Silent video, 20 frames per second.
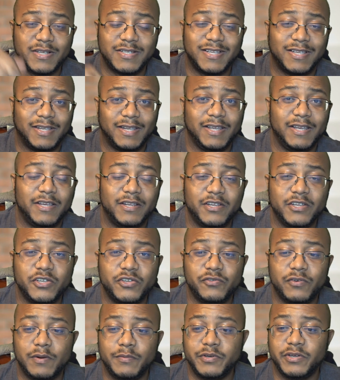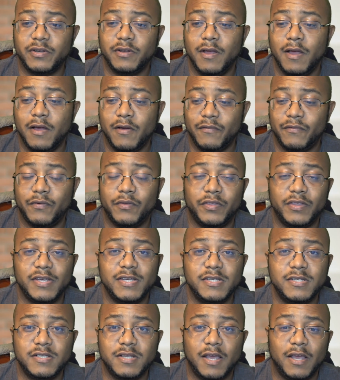There's a link in the description for
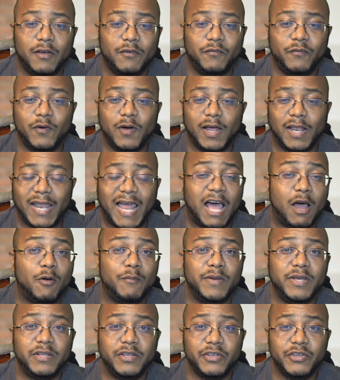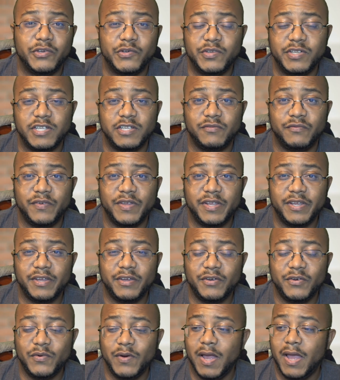this, for allowing me to use his
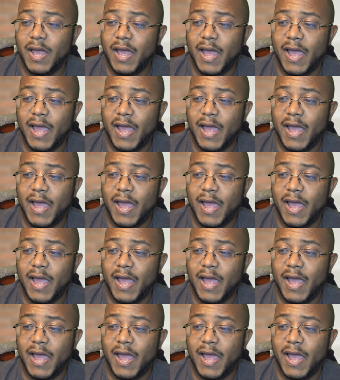video.